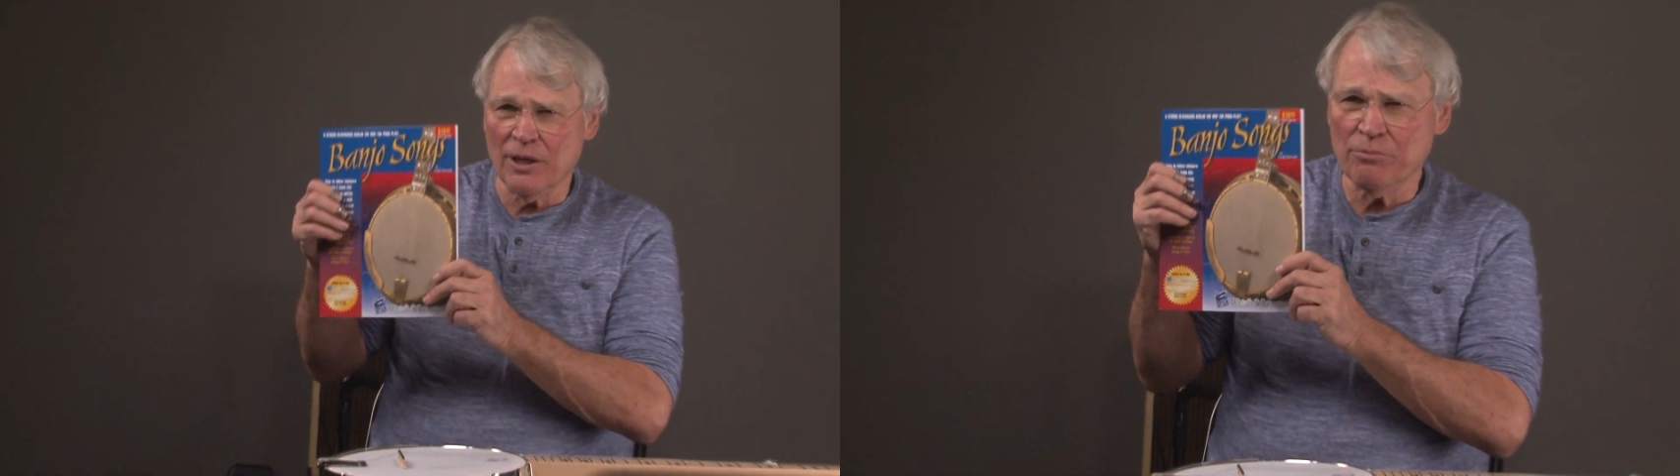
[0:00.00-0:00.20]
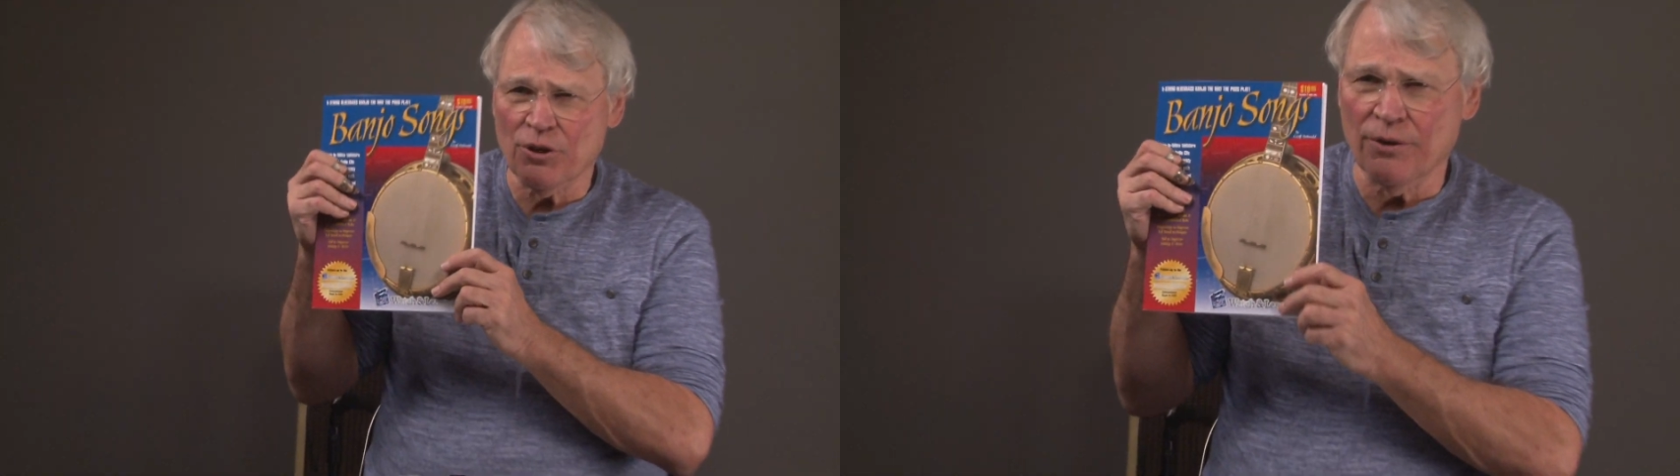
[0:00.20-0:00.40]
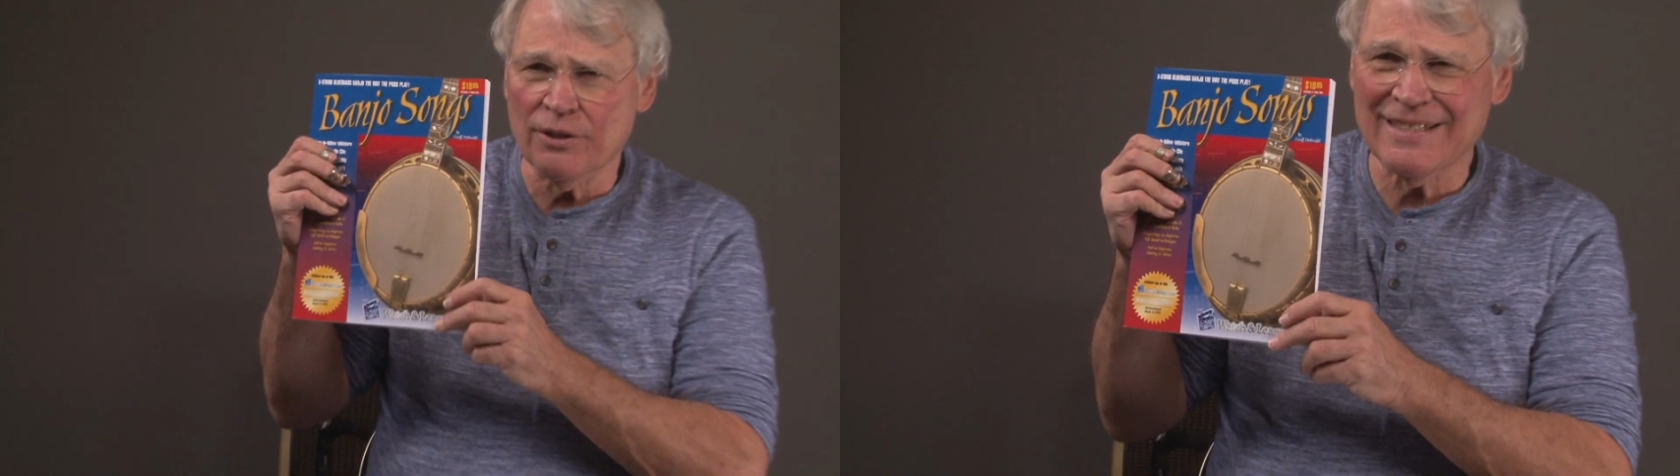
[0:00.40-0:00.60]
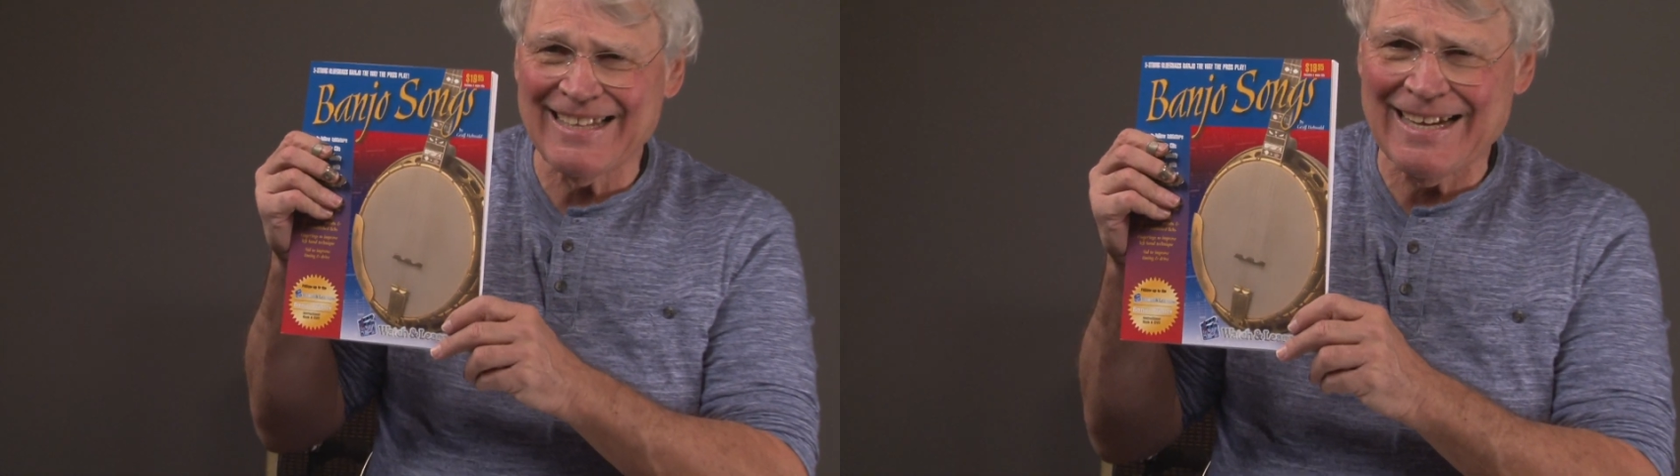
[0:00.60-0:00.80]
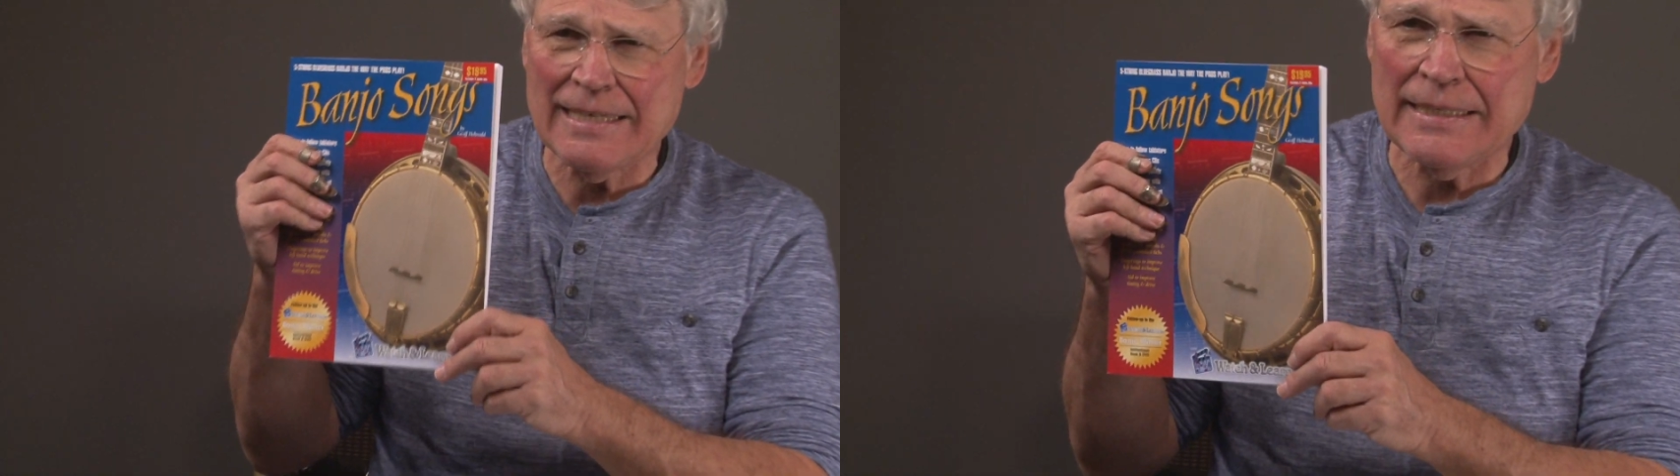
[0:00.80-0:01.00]
I'm sorry, there's
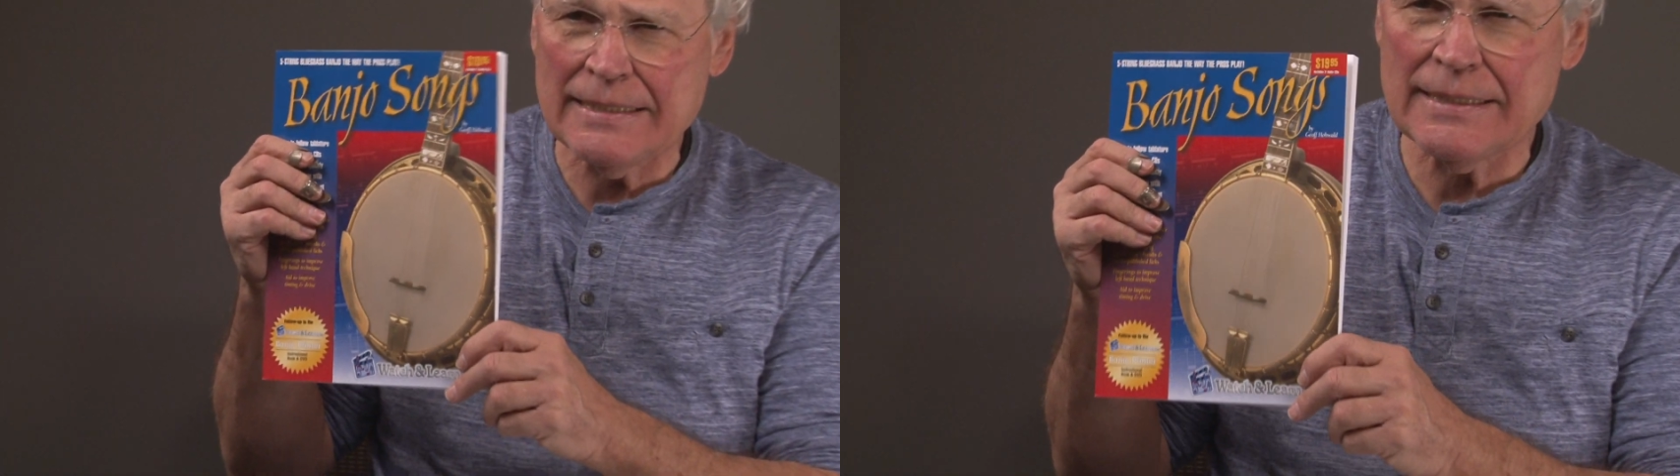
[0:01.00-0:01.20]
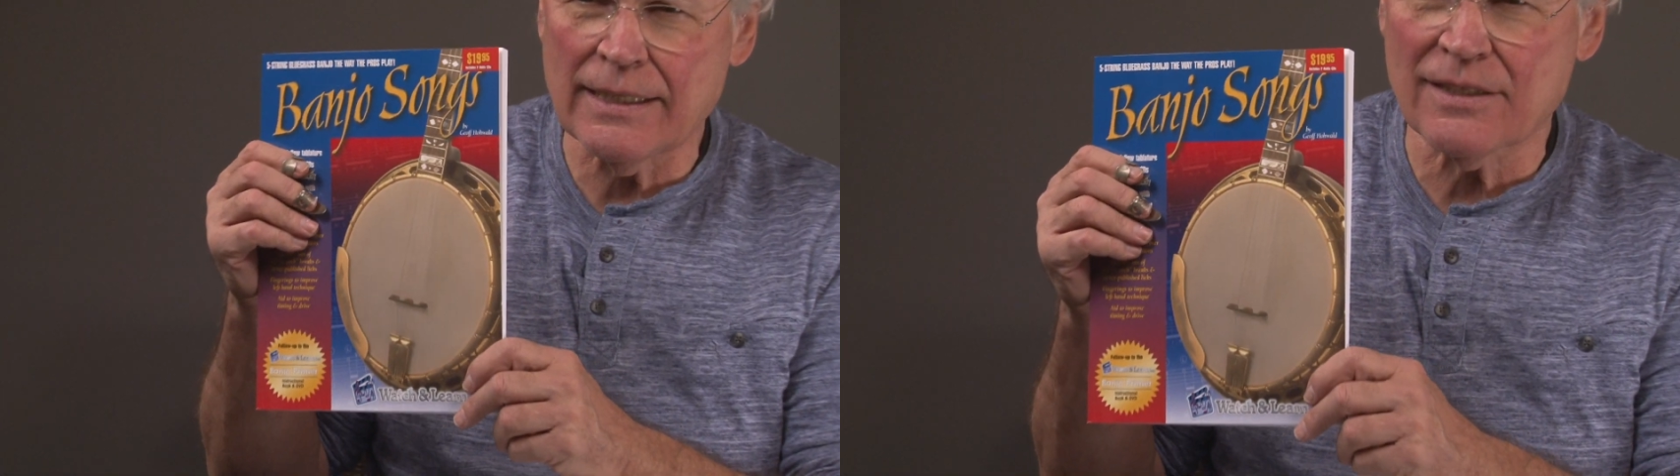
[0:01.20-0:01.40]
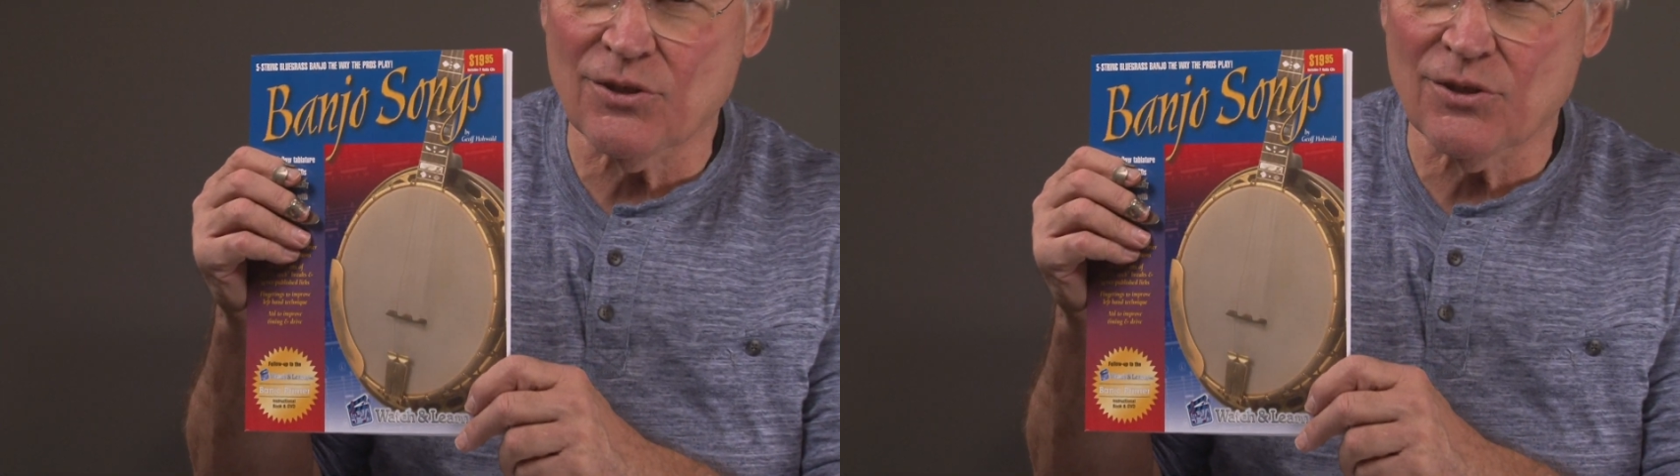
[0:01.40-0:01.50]
96